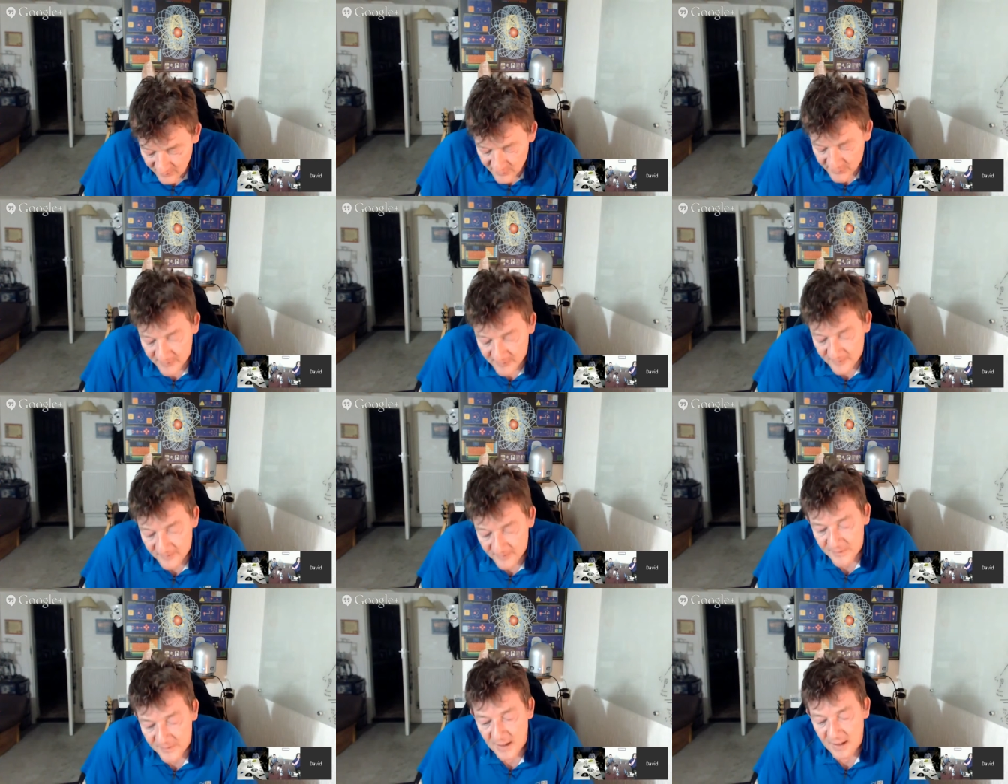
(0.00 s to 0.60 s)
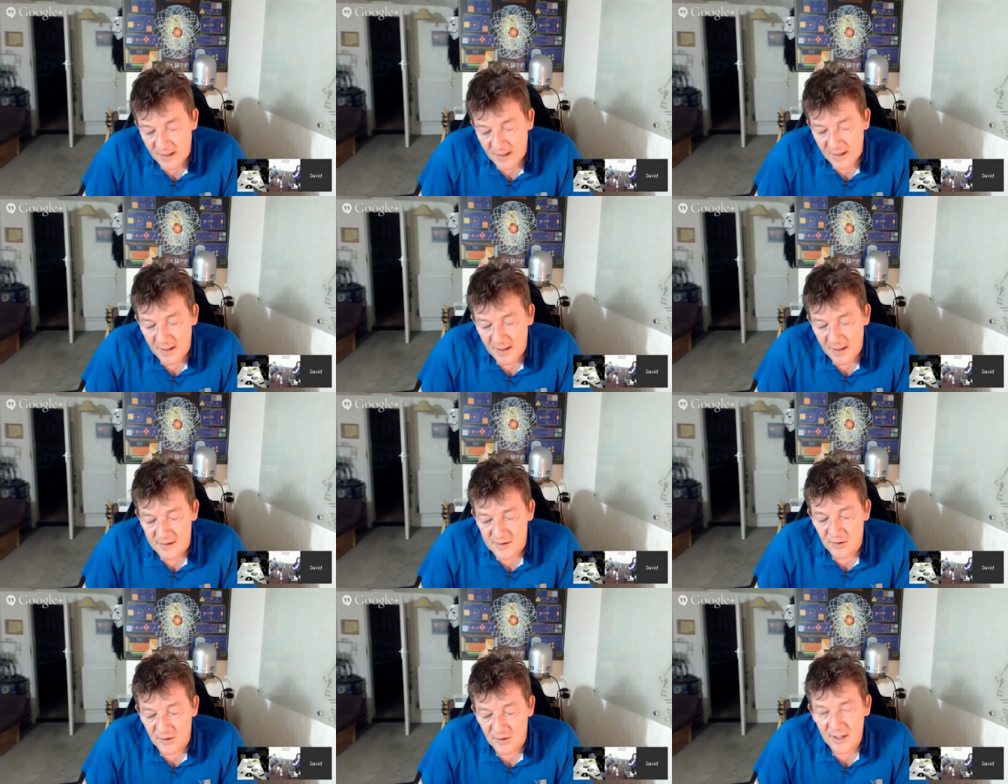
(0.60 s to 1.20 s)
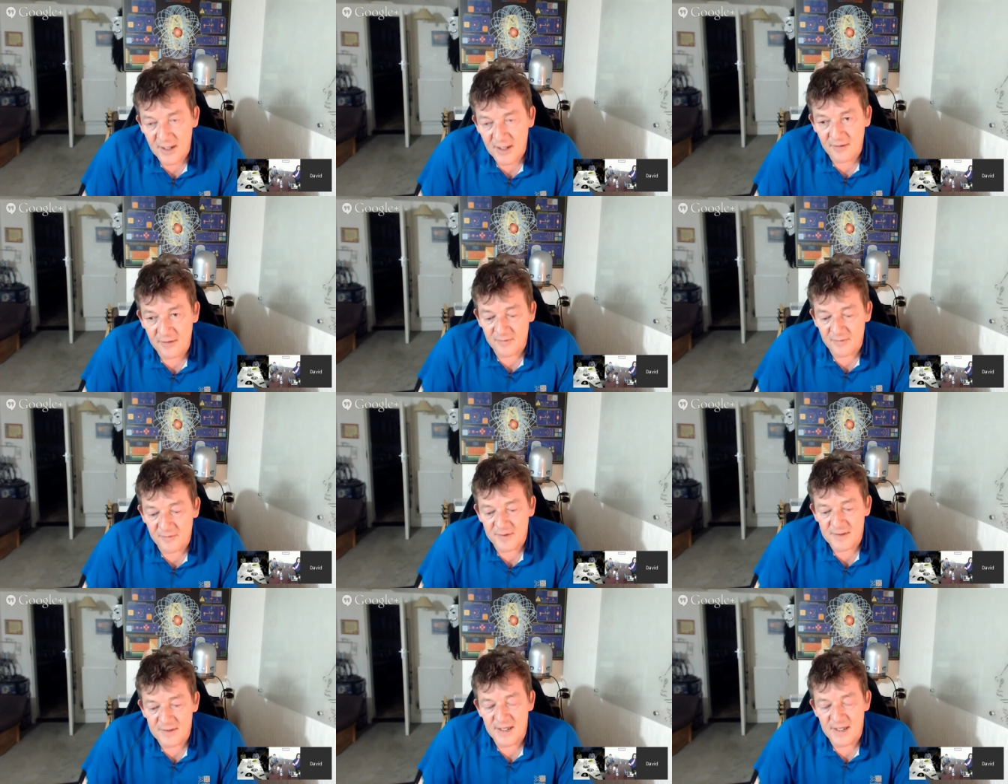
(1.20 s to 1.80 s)
But it's got a level
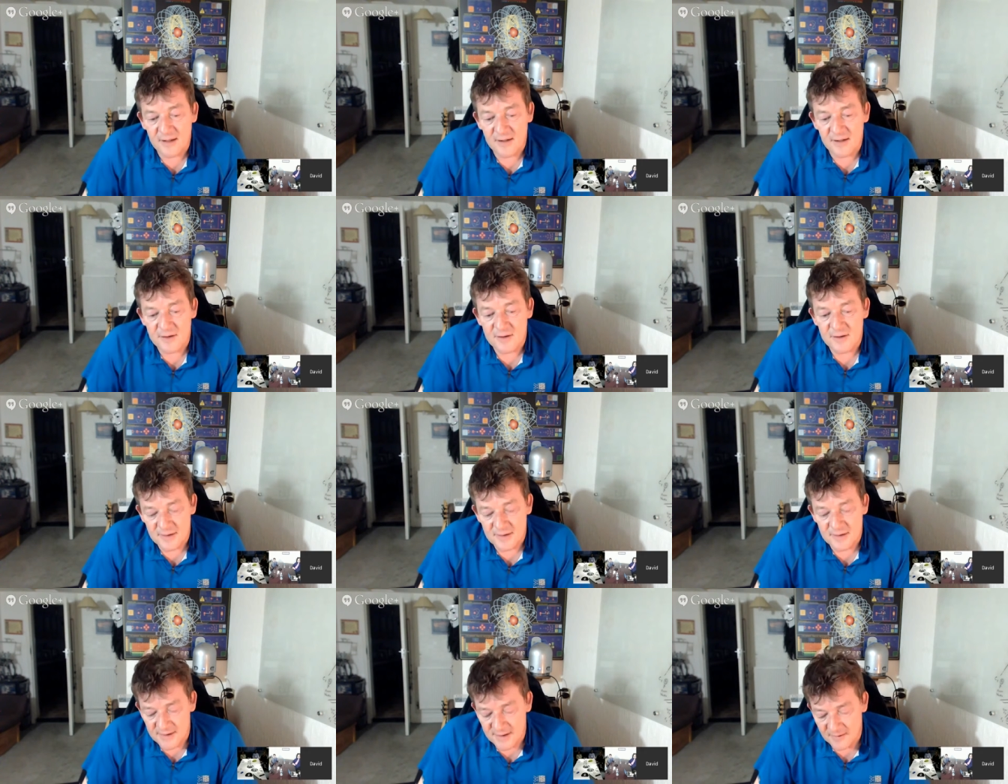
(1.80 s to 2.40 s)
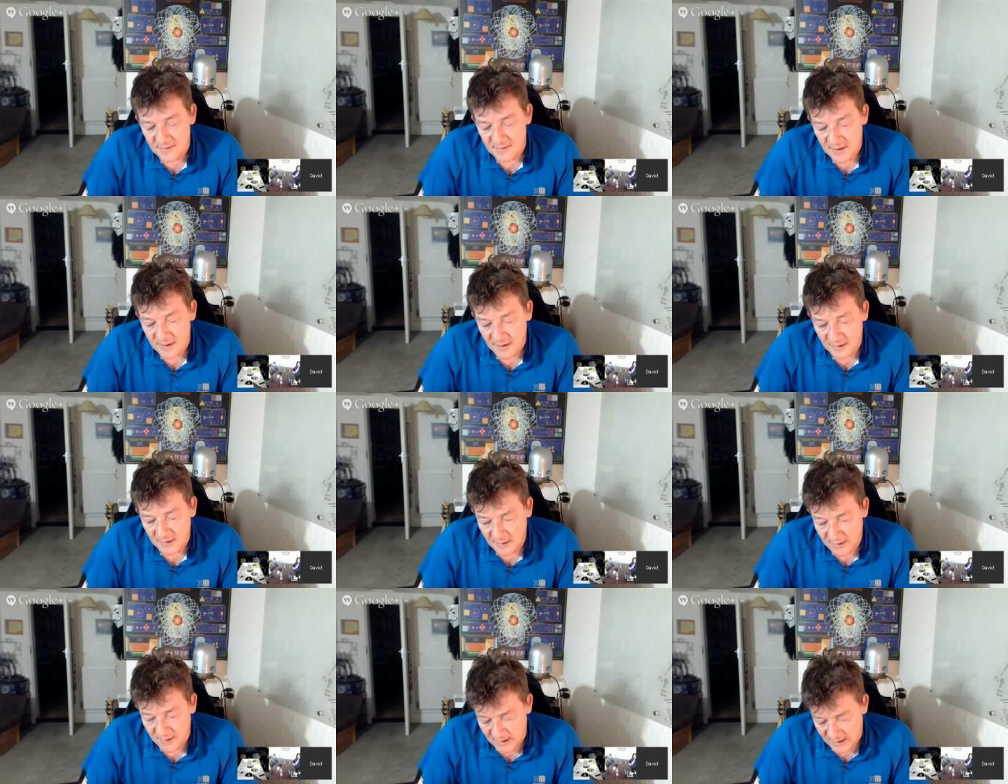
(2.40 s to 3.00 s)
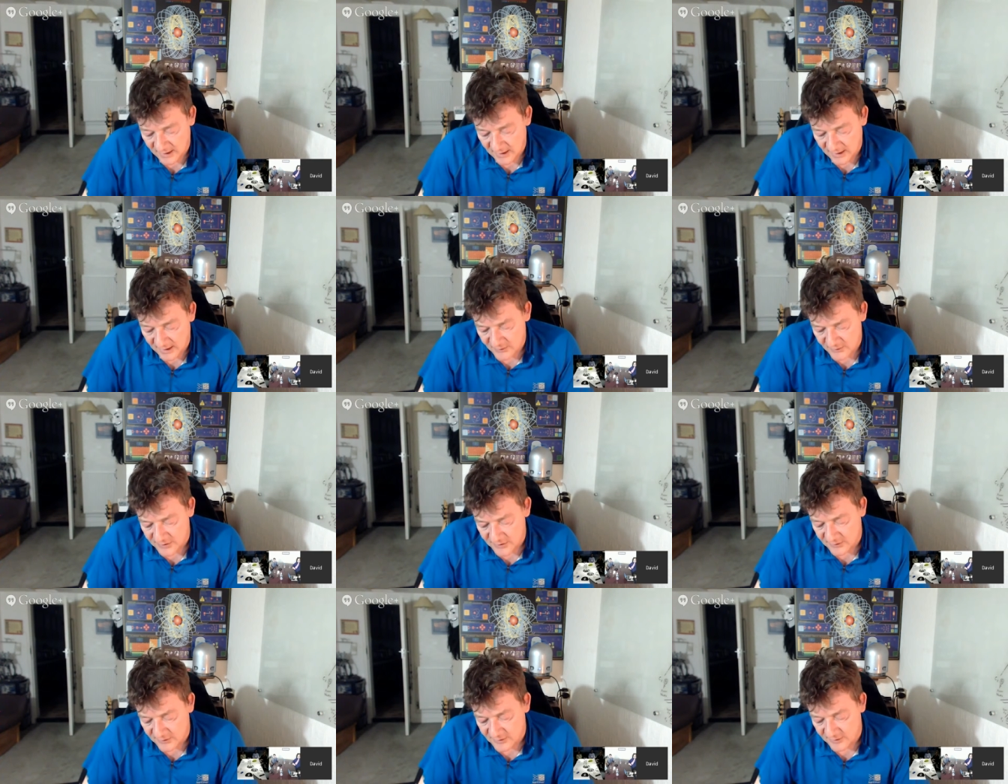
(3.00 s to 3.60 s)
of intelligence that
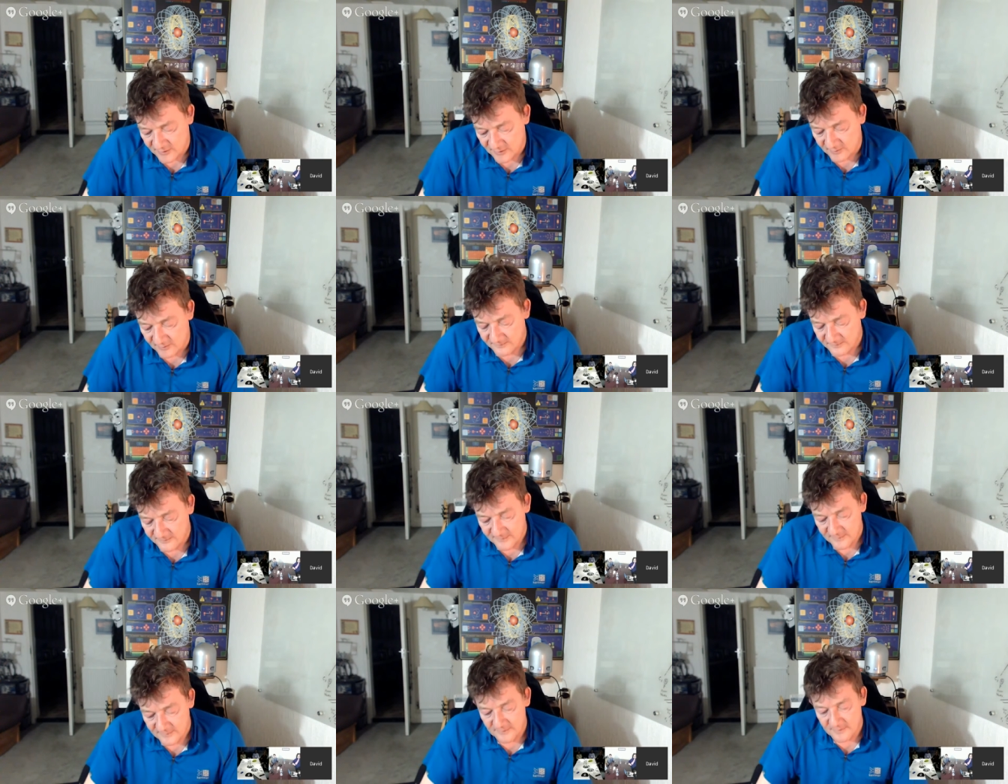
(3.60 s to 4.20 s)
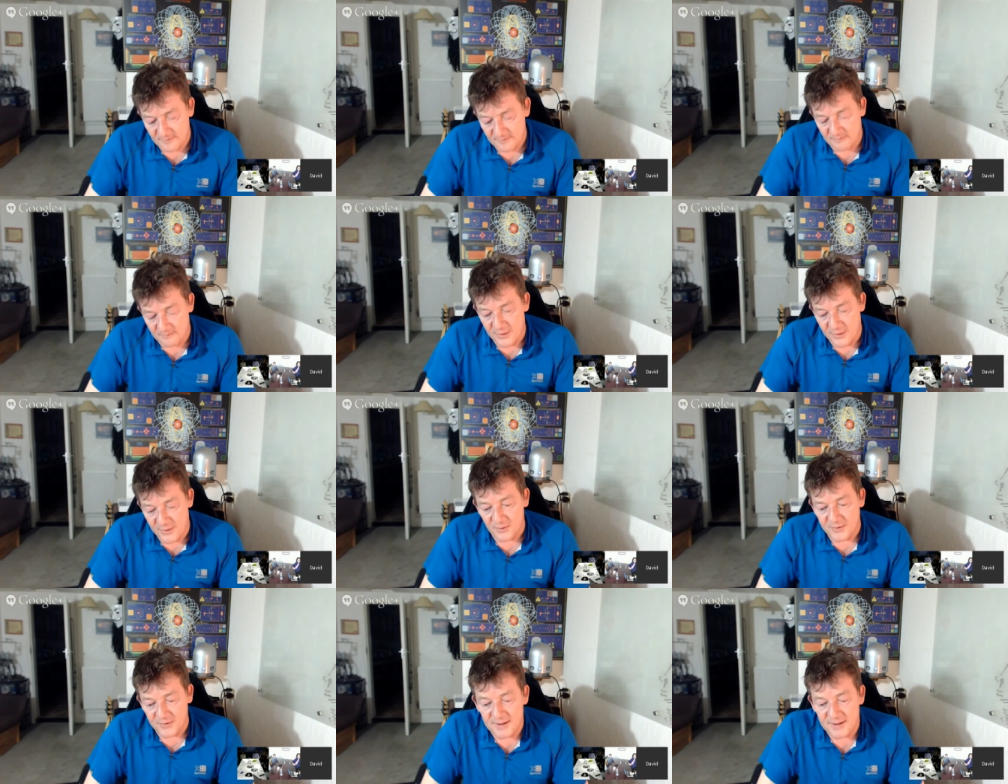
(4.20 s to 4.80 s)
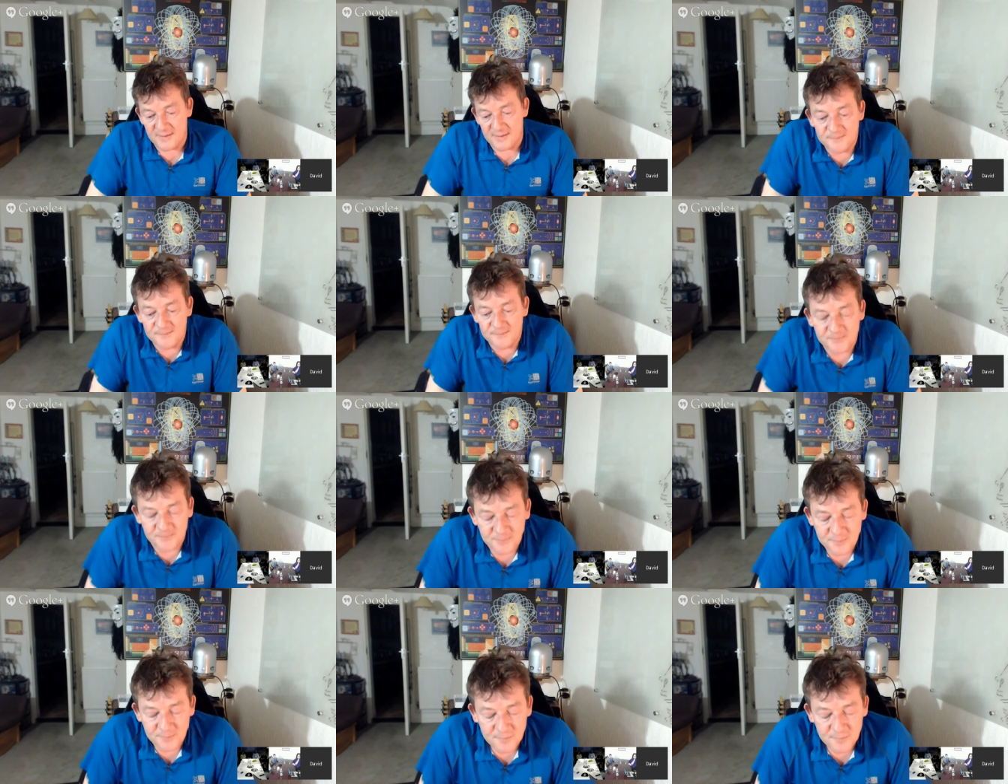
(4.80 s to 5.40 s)
allows you to build in
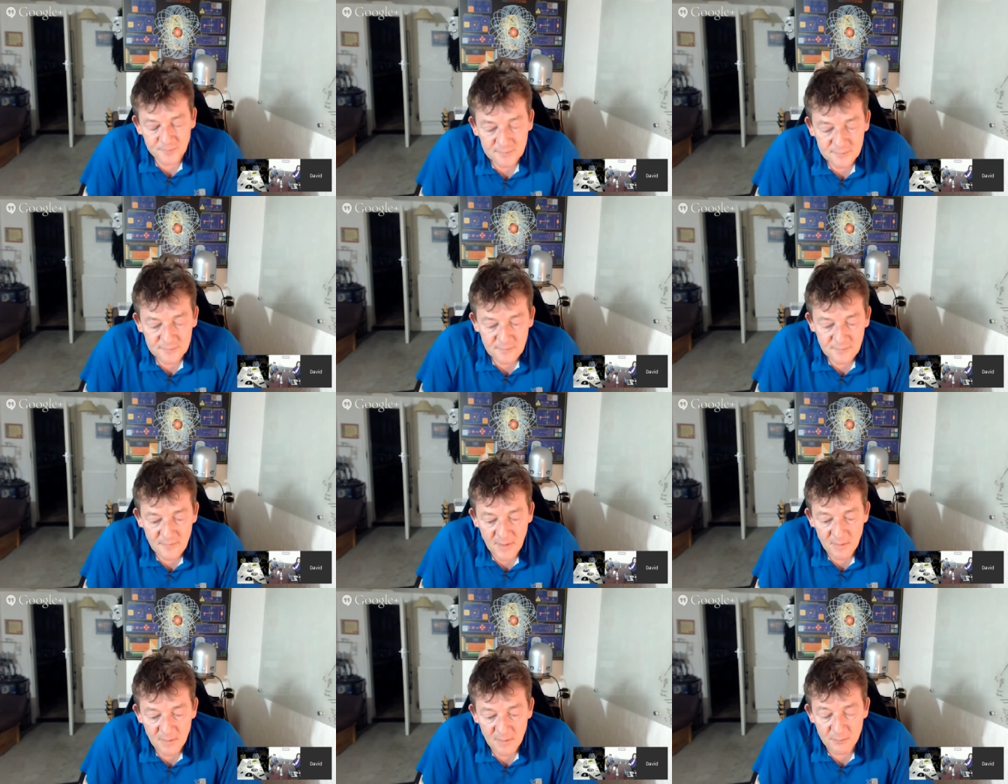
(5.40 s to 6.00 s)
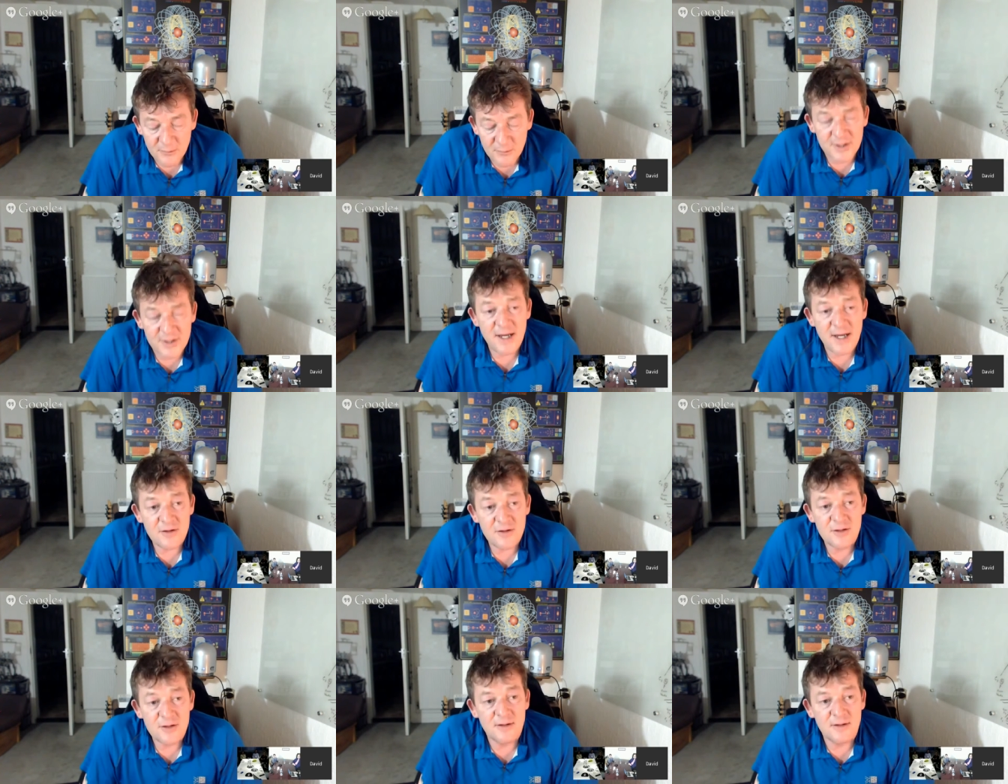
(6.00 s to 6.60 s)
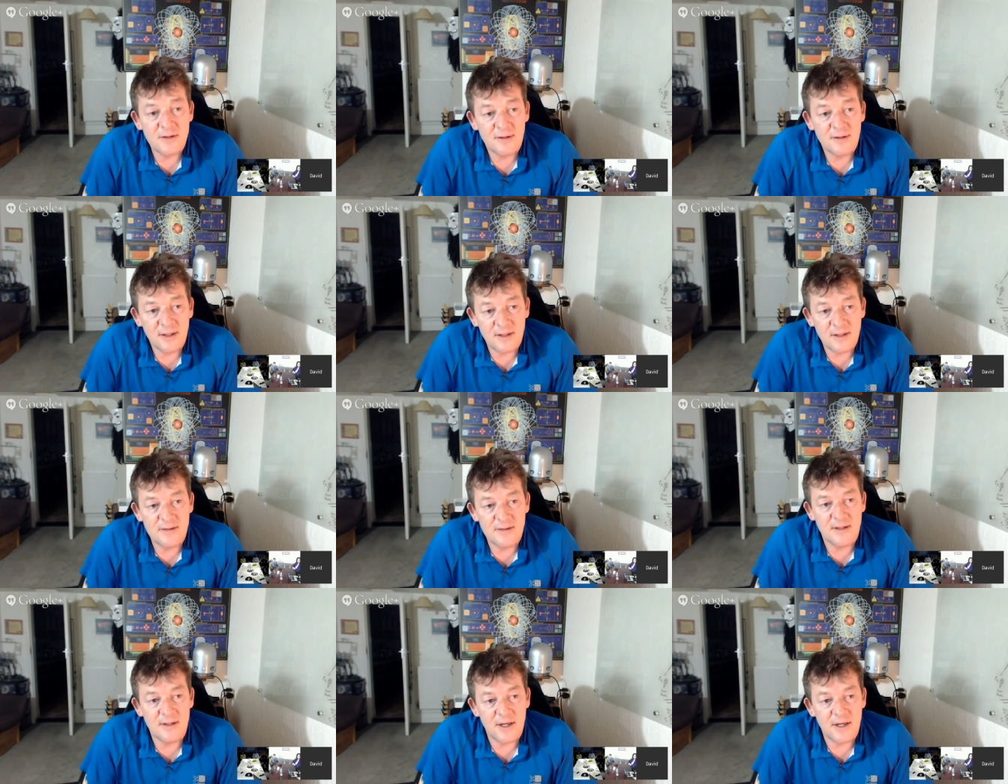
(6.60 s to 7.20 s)
protection
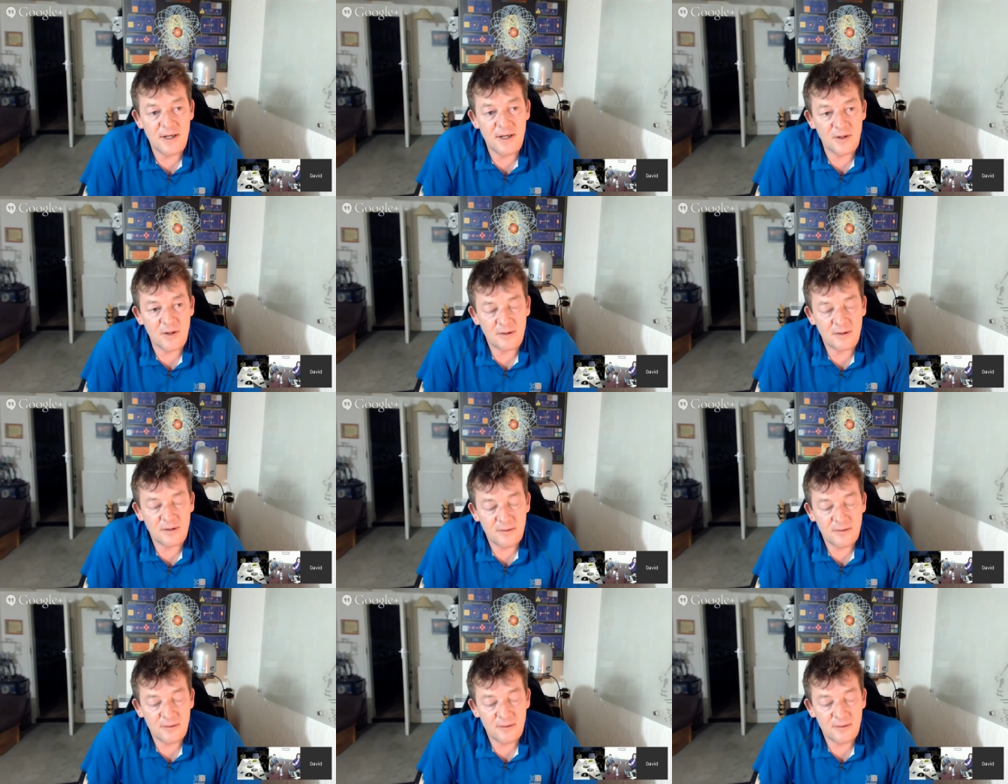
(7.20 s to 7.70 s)
into the network.